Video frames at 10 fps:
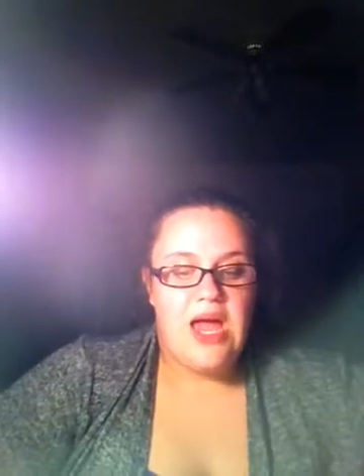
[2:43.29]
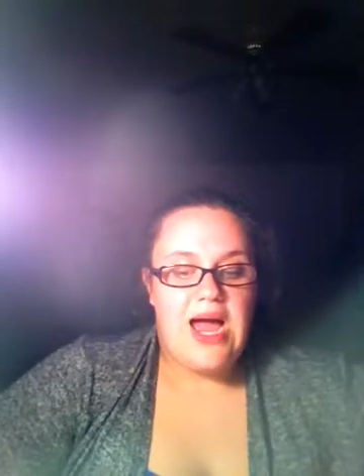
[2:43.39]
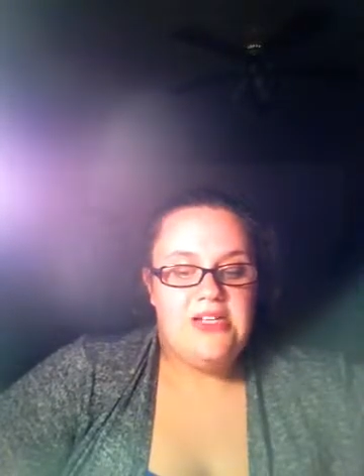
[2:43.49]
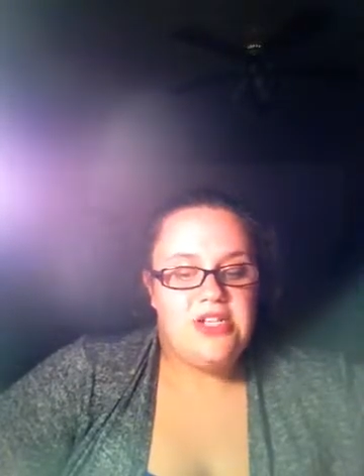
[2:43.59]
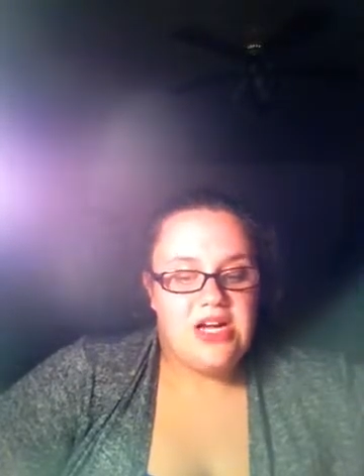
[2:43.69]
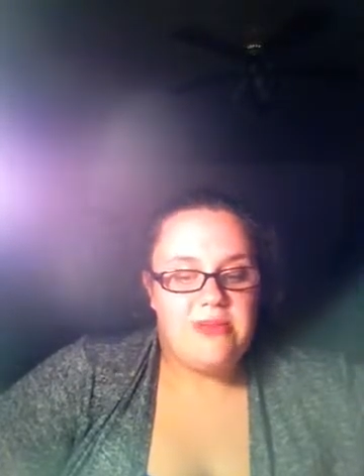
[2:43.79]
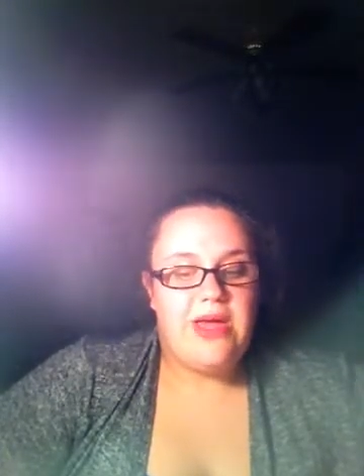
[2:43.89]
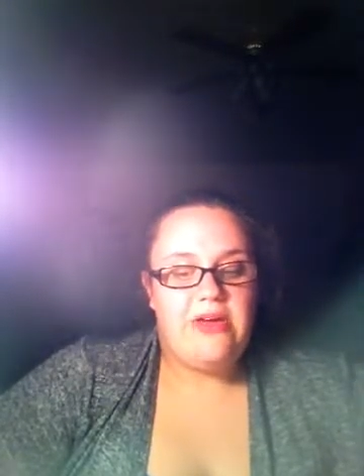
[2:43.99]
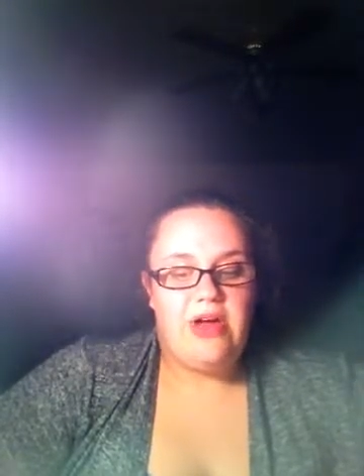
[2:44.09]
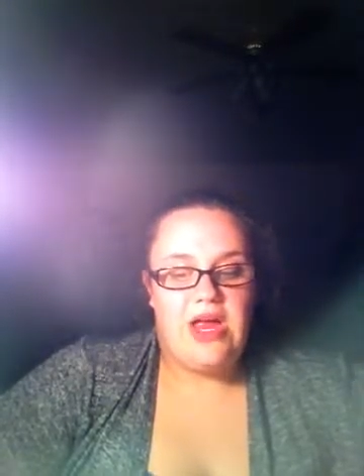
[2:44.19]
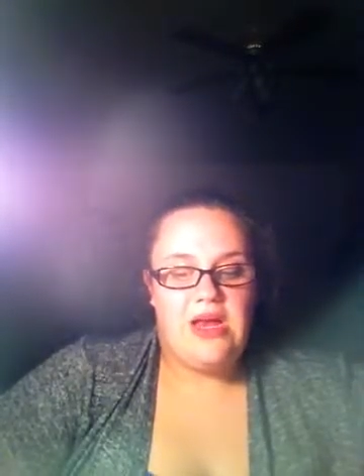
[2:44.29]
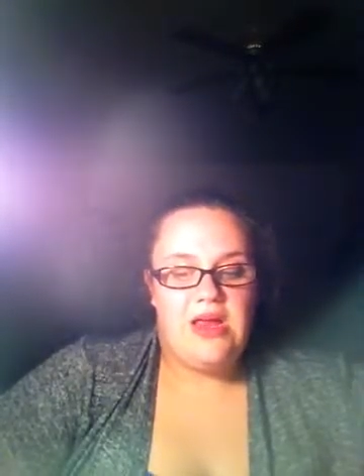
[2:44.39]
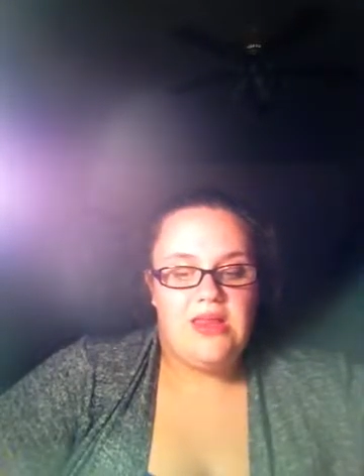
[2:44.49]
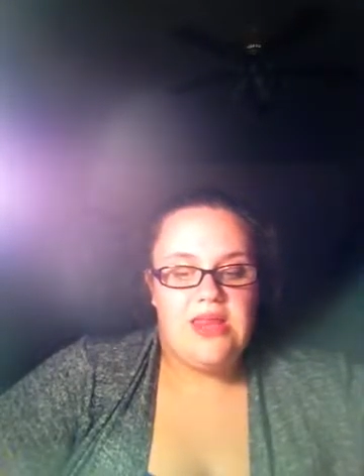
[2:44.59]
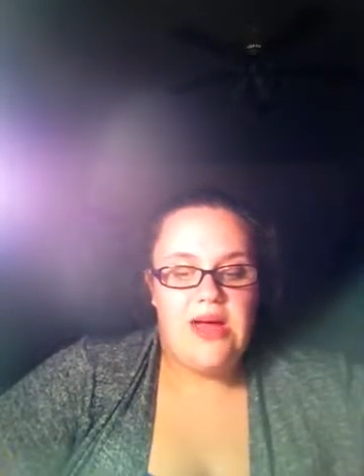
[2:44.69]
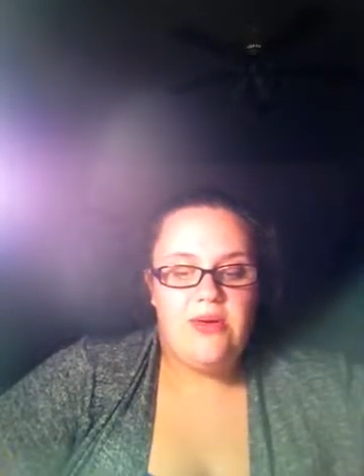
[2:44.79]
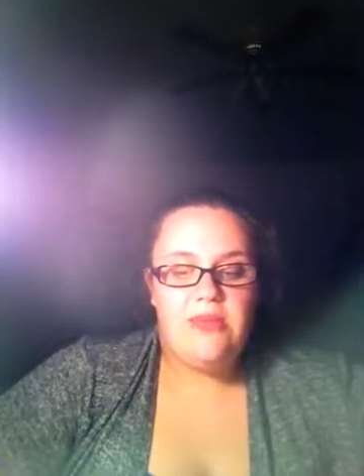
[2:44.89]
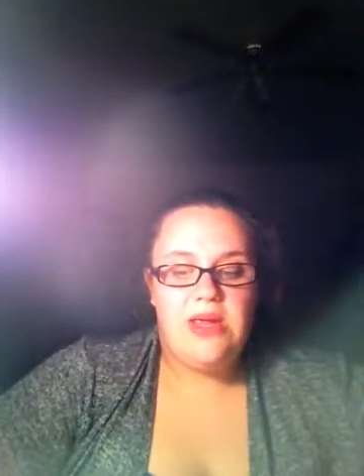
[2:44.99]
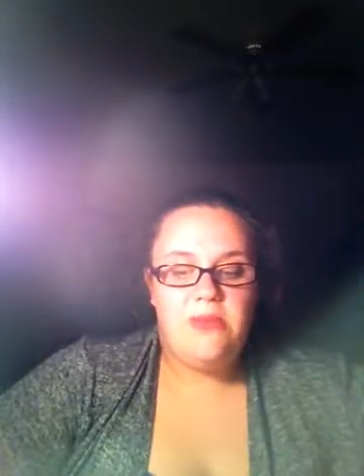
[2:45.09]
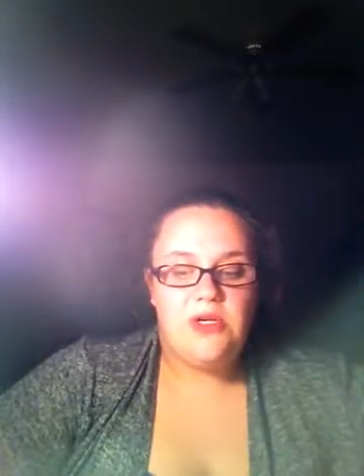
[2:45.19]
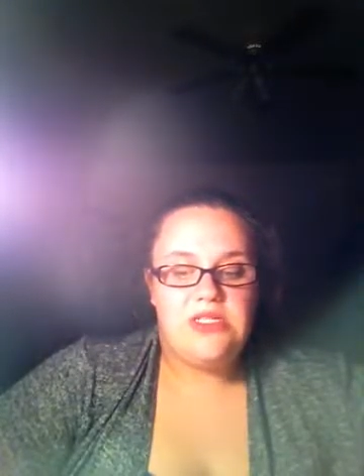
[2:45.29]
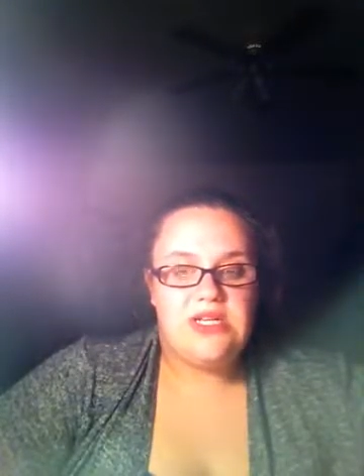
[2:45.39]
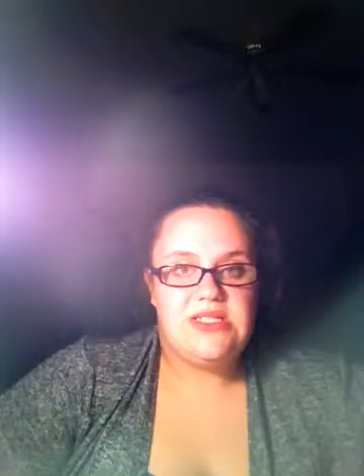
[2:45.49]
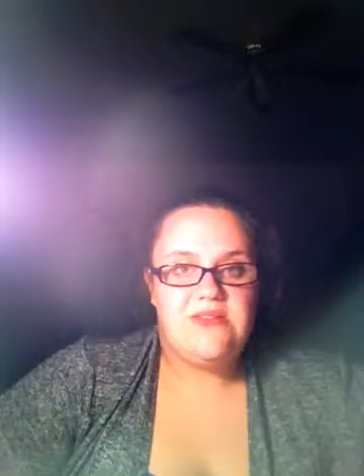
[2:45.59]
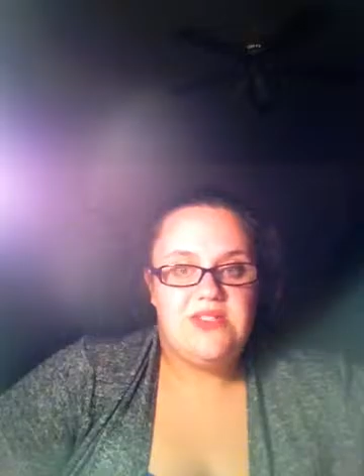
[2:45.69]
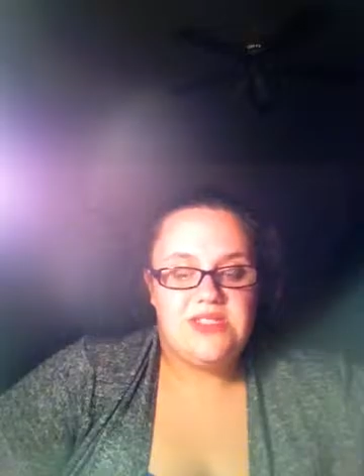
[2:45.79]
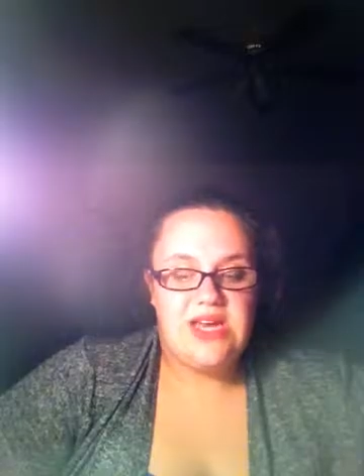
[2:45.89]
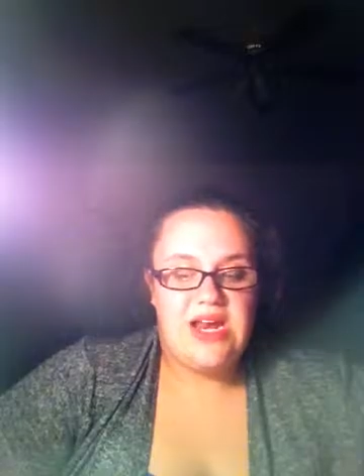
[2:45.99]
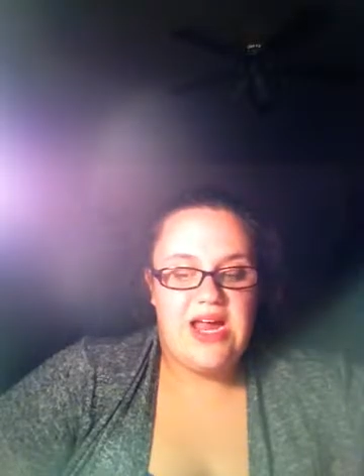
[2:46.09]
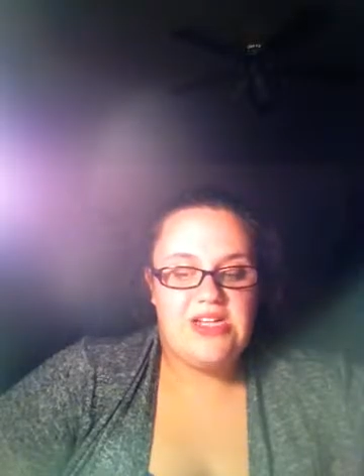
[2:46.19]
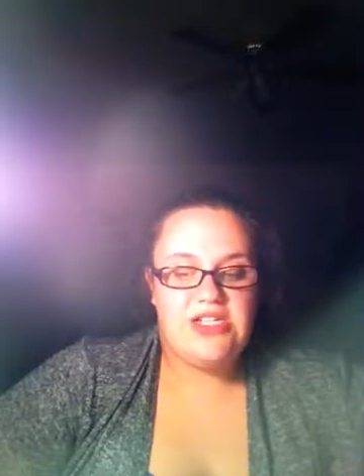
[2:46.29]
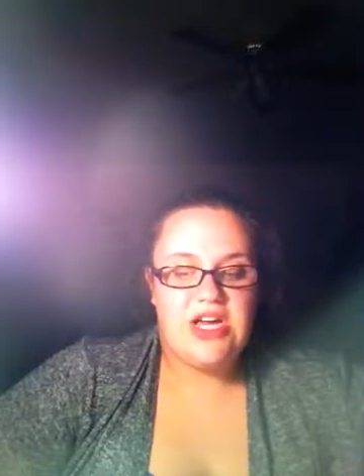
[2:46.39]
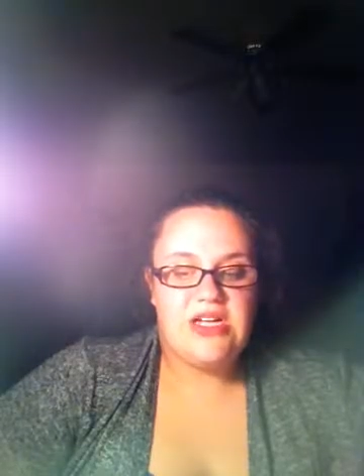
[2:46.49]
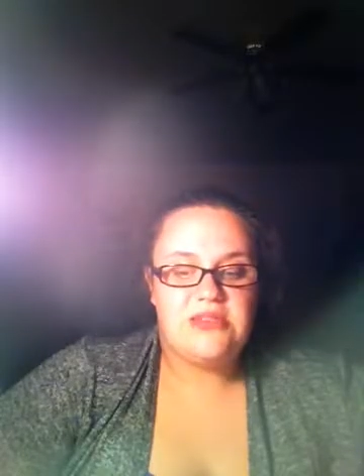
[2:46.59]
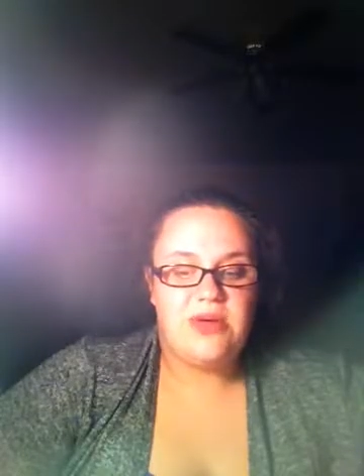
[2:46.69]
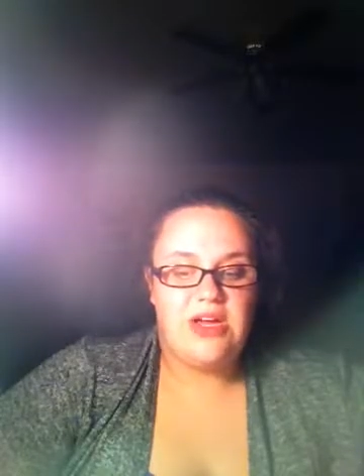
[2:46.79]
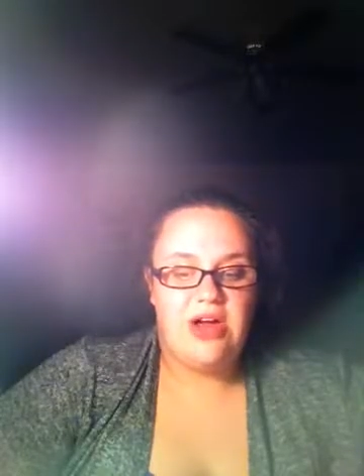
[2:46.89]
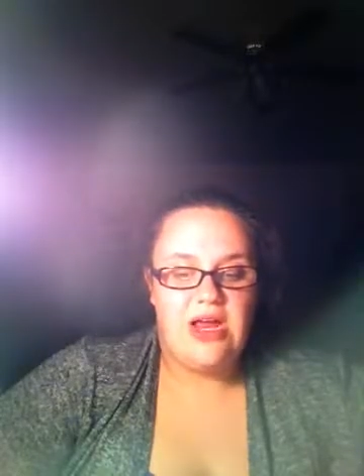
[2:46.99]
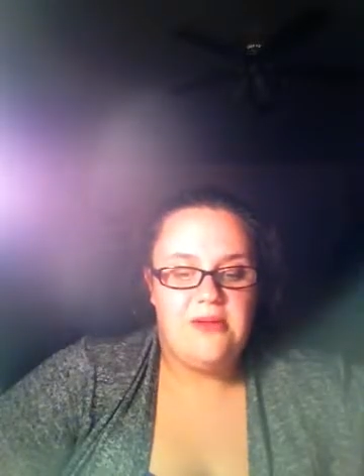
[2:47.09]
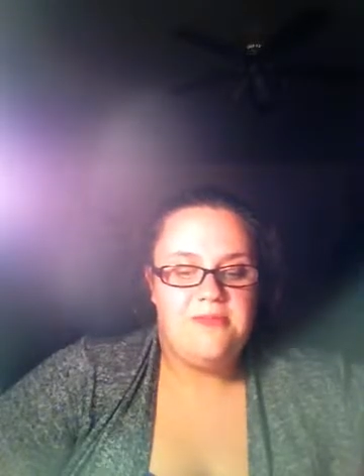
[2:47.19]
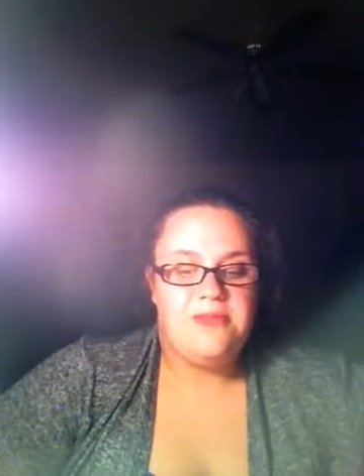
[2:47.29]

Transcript: I check my grade. That would make more sense if it said, I checked my grade.